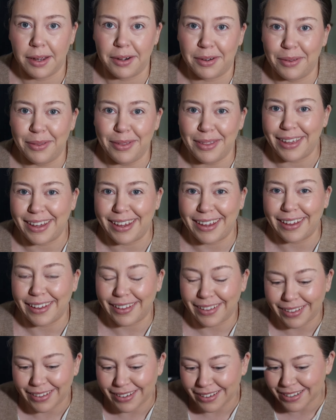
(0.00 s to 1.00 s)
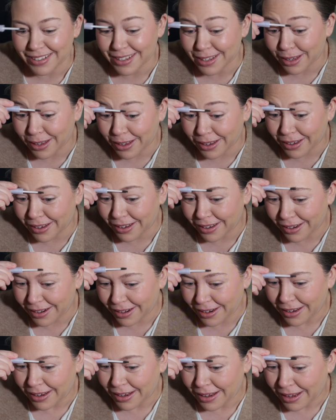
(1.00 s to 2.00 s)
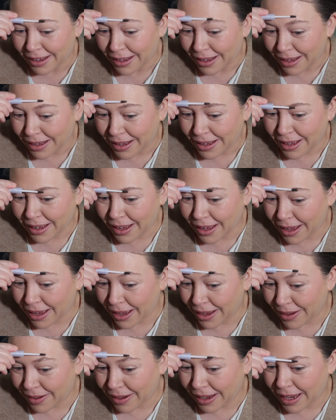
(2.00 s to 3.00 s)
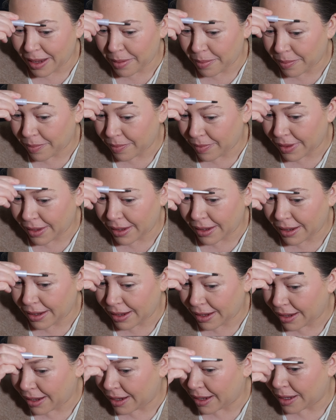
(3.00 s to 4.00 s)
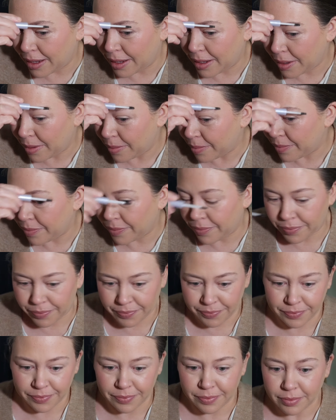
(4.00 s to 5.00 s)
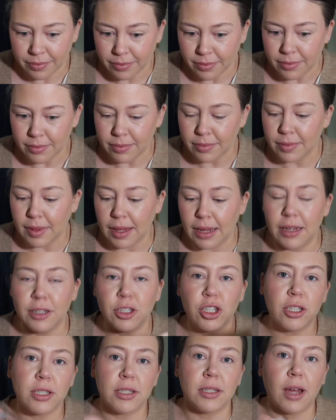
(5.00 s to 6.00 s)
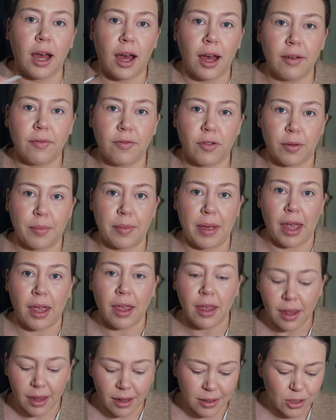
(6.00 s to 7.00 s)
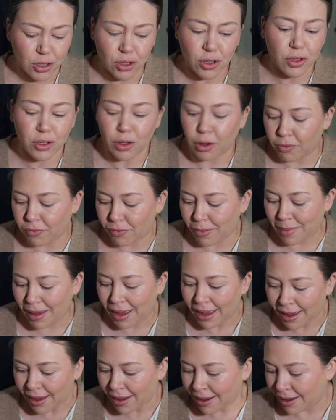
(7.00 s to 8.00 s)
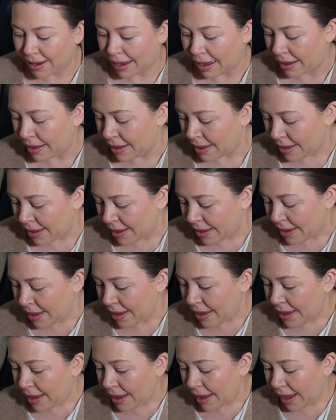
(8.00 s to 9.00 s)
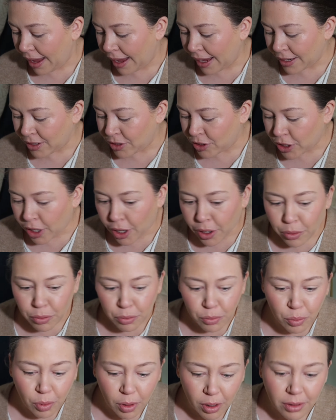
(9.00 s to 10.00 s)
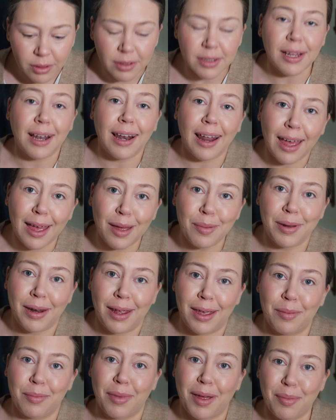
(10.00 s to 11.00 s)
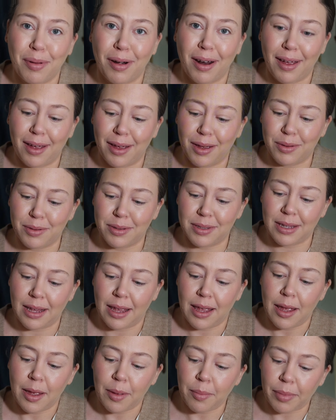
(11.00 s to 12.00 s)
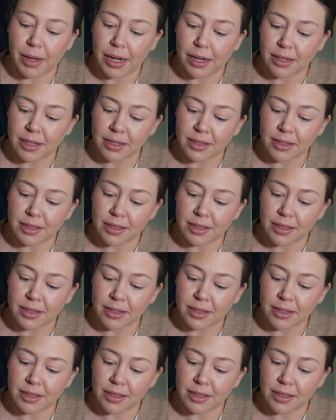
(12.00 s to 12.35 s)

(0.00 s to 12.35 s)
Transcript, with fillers: I don't think it looks good. Okay. Um, it's just not for me. It's just not for me. I don't want to laminate my brows, but it